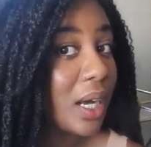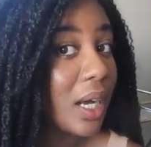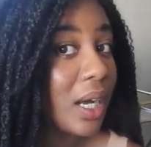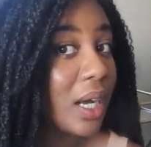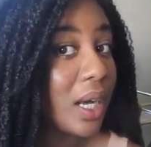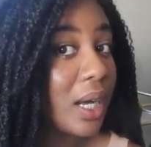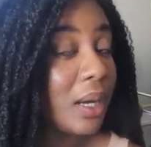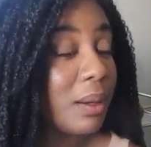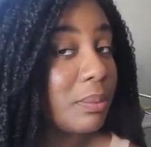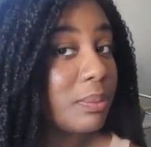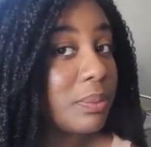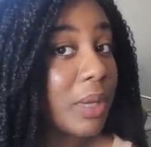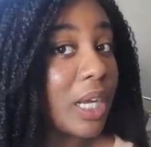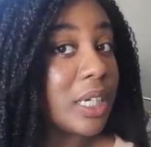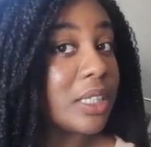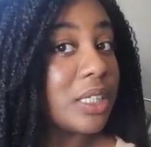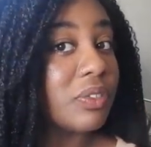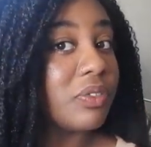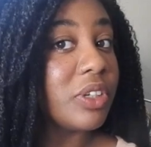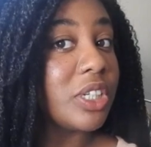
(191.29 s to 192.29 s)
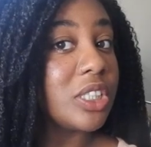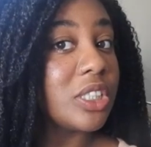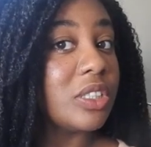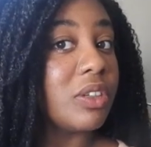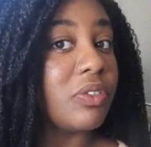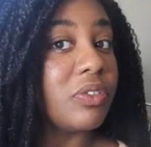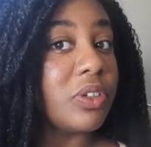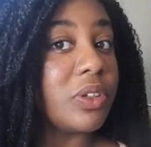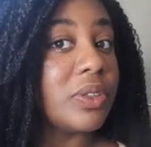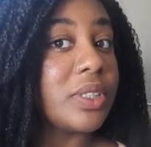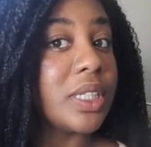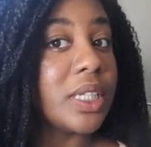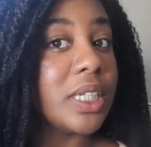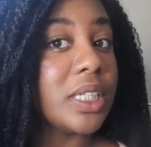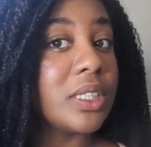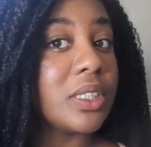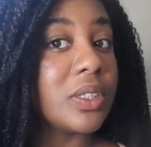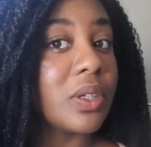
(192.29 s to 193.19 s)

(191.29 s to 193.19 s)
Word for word: Um, I just finished diffusing it,